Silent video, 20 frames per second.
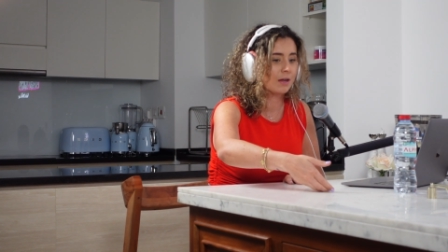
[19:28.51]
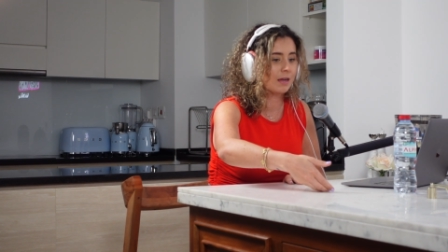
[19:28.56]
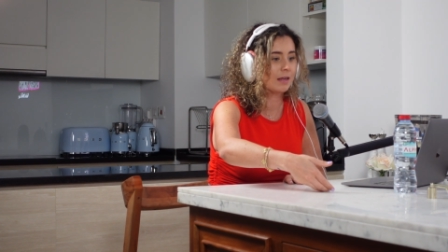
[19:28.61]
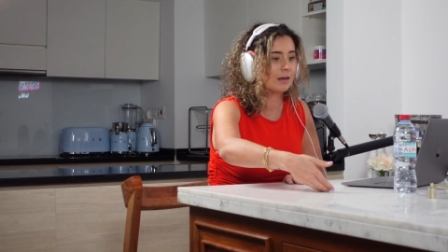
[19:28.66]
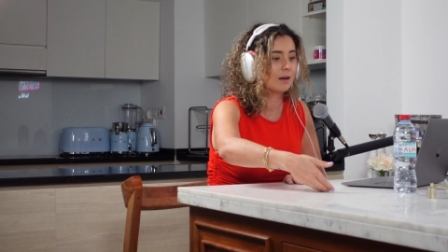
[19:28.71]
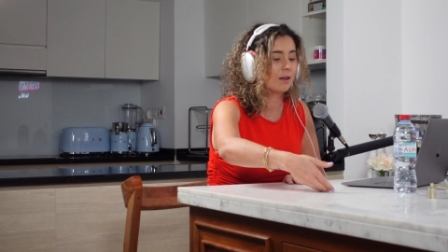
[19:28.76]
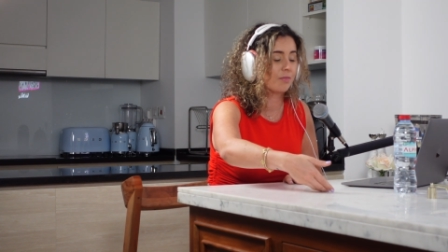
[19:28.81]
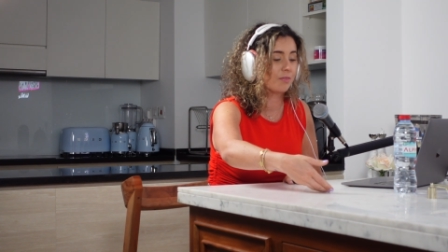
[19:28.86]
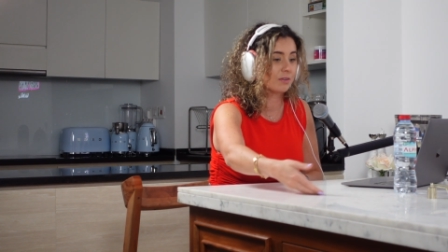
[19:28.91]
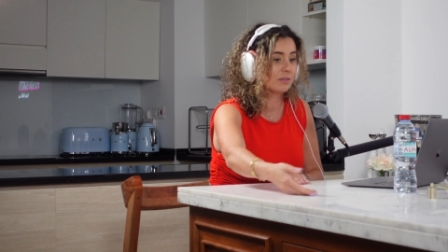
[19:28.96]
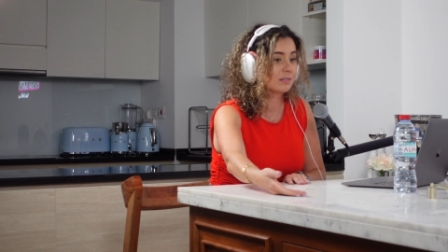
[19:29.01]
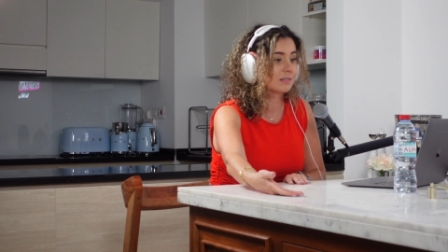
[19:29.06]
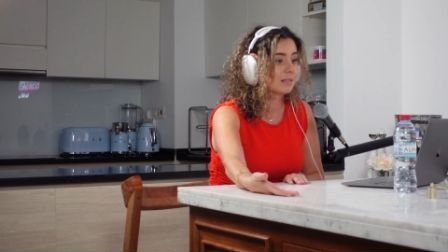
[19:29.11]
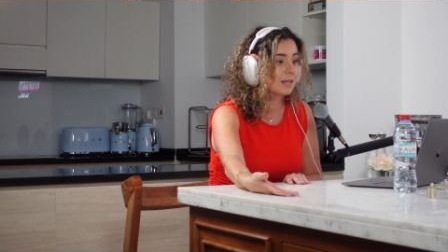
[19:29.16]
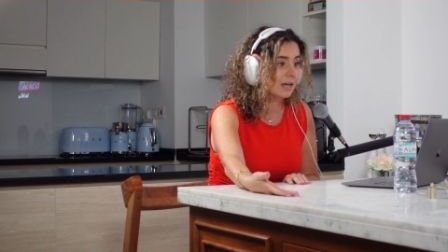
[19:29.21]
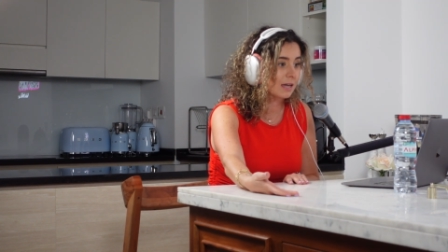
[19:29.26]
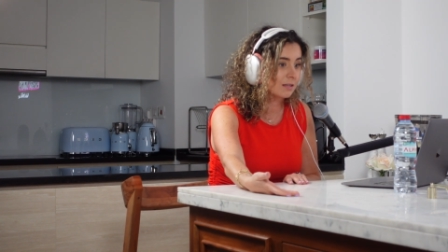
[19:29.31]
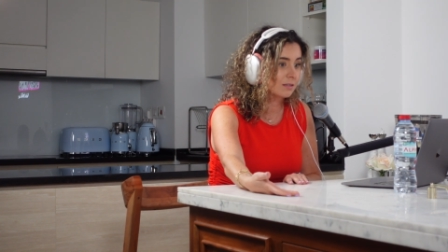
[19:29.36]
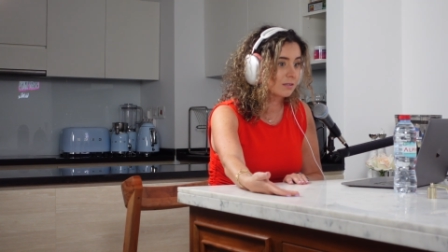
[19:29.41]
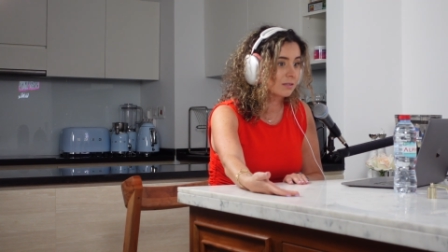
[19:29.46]
in the
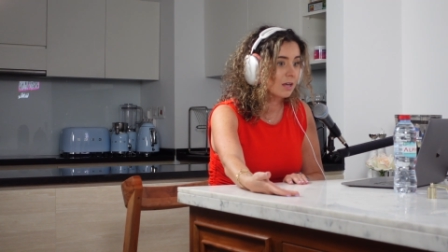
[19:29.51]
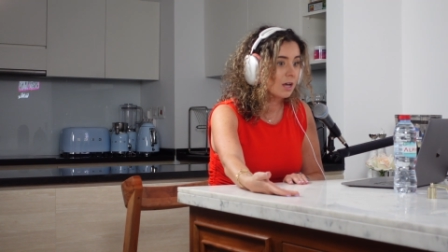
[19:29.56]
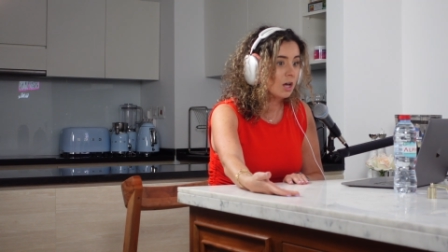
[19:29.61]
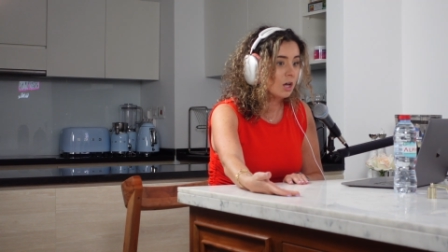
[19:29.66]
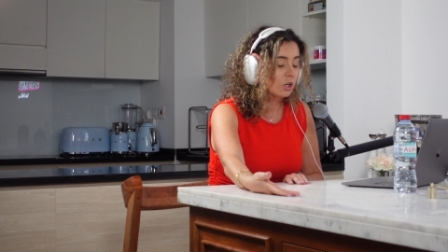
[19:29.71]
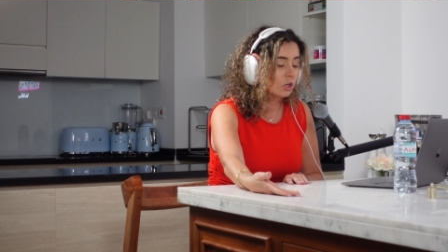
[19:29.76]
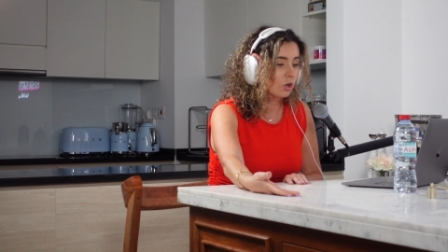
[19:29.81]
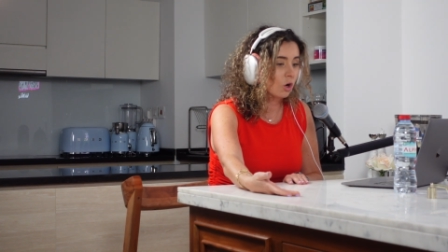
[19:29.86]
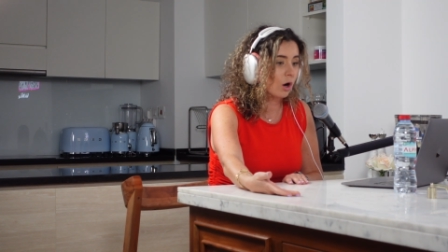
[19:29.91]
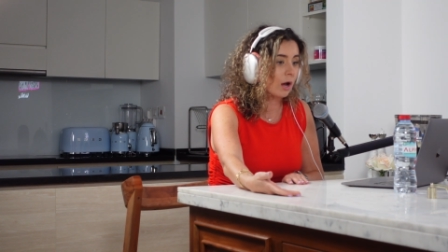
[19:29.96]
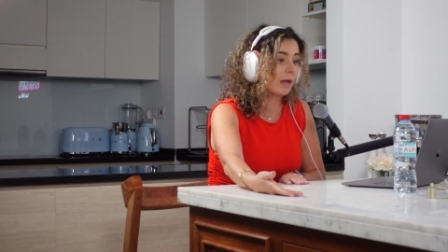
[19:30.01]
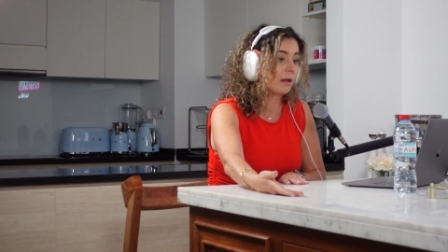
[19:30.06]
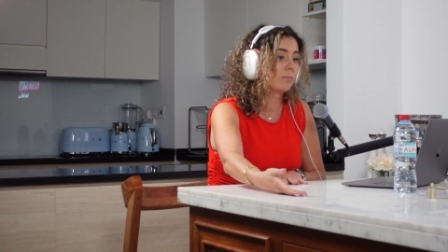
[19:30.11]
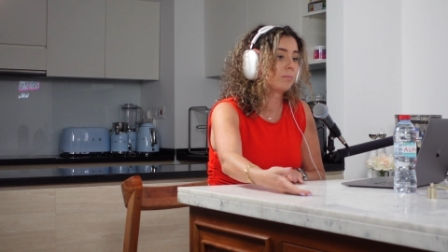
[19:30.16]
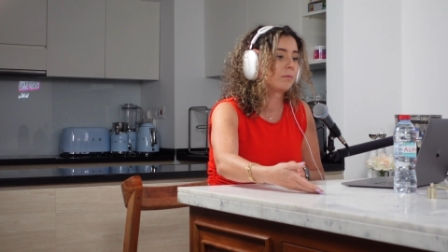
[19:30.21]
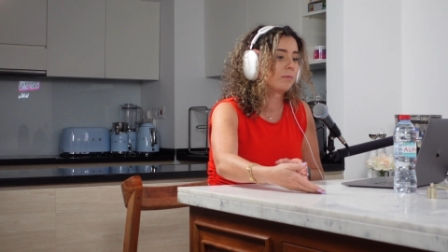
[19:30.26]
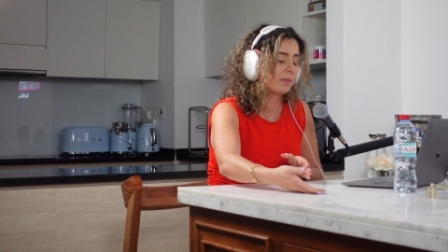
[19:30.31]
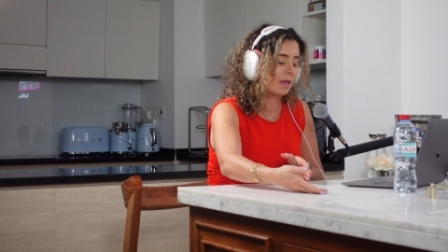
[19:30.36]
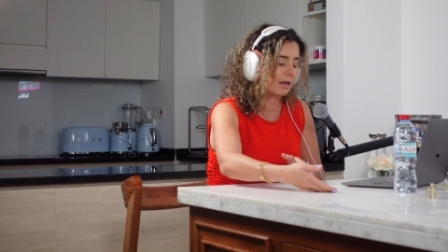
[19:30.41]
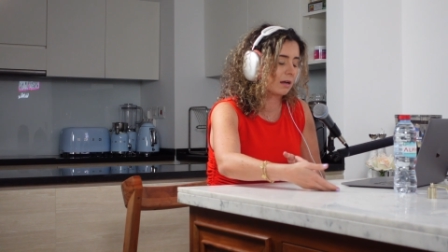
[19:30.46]
States
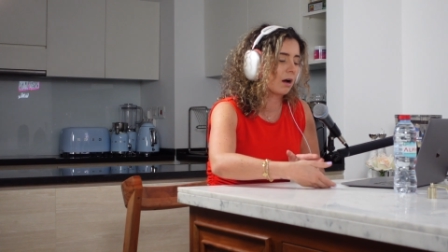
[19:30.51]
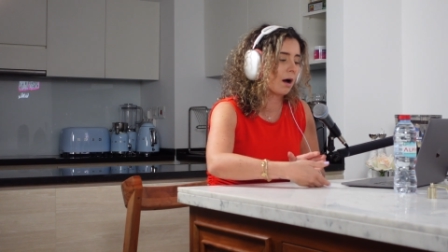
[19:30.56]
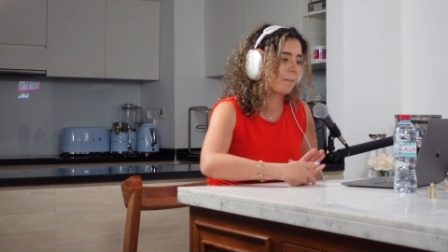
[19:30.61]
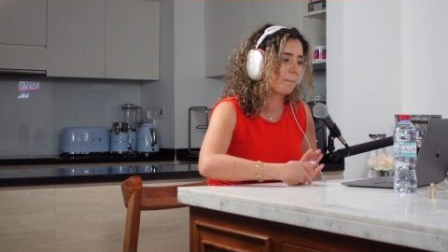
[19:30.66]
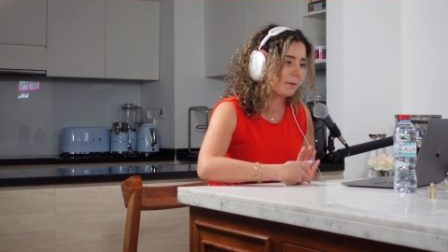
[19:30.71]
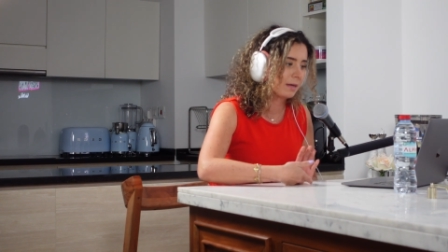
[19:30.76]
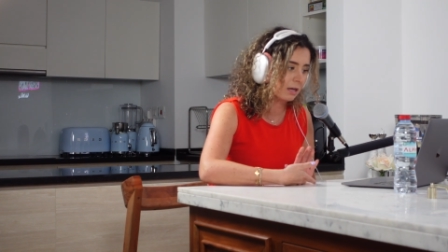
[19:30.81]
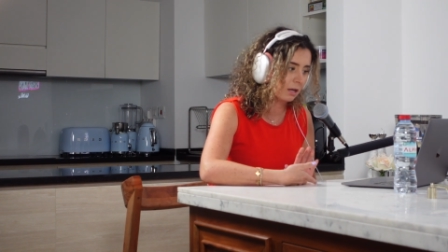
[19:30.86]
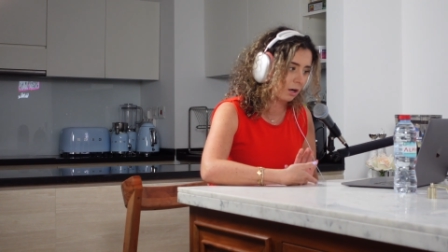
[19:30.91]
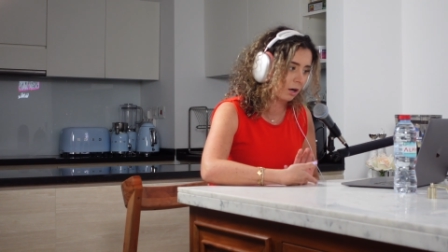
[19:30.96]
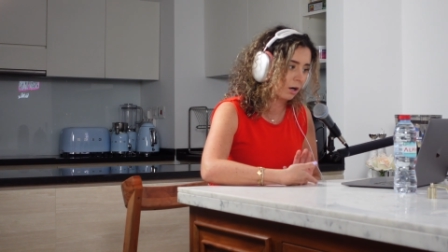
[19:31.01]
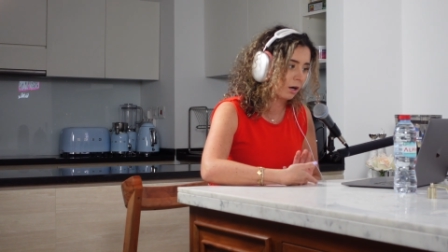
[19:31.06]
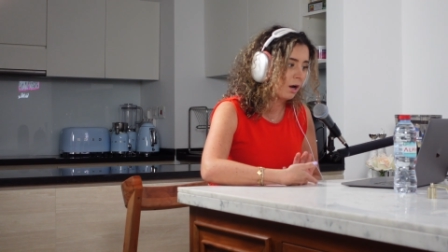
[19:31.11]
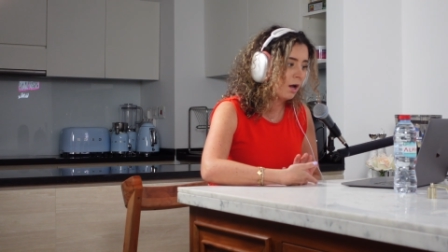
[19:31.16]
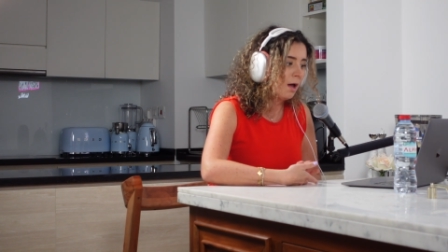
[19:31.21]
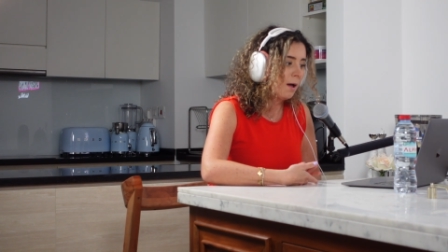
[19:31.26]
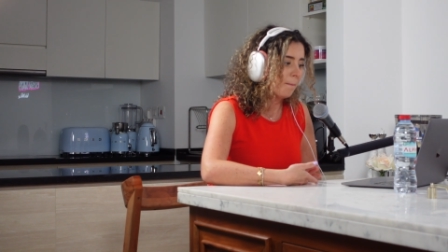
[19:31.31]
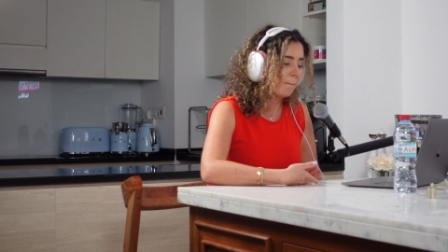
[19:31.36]
and they come here.